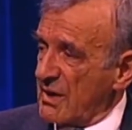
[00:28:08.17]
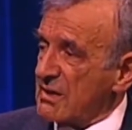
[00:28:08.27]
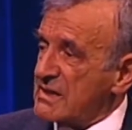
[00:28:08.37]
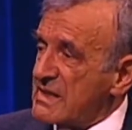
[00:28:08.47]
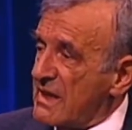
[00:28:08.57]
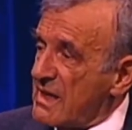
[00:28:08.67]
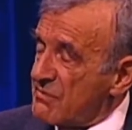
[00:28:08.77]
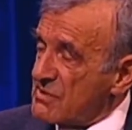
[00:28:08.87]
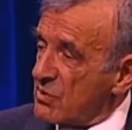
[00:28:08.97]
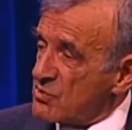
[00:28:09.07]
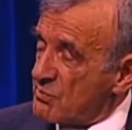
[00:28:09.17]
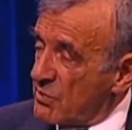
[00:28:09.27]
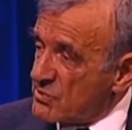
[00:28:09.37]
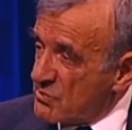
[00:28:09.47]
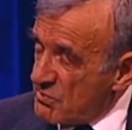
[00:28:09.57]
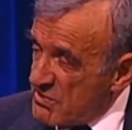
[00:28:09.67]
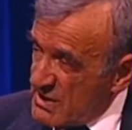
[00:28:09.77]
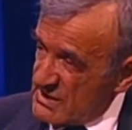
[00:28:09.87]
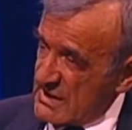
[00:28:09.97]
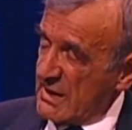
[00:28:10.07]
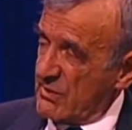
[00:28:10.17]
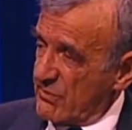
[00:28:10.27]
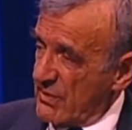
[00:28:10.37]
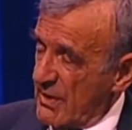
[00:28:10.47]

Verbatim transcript: the slave is not supposed to be a slave.